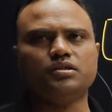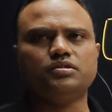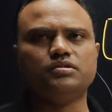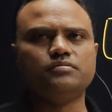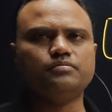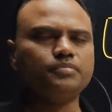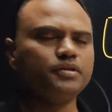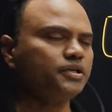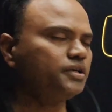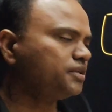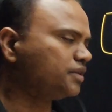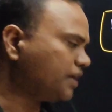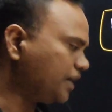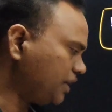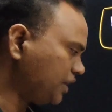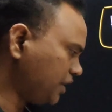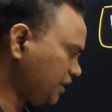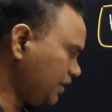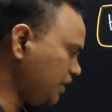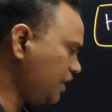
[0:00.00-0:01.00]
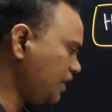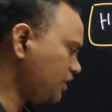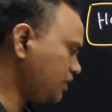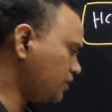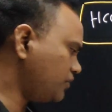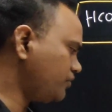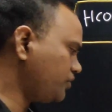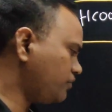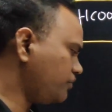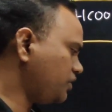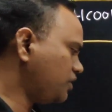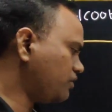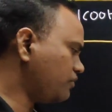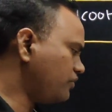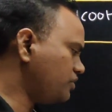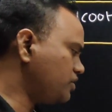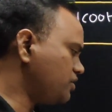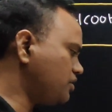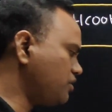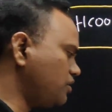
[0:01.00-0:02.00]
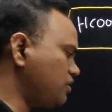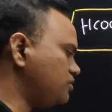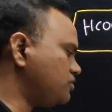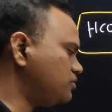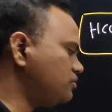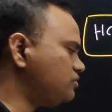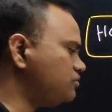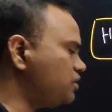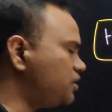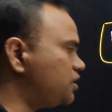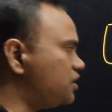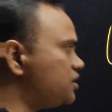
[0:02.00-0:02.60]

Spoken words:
case, plain category. I'll give you one question also to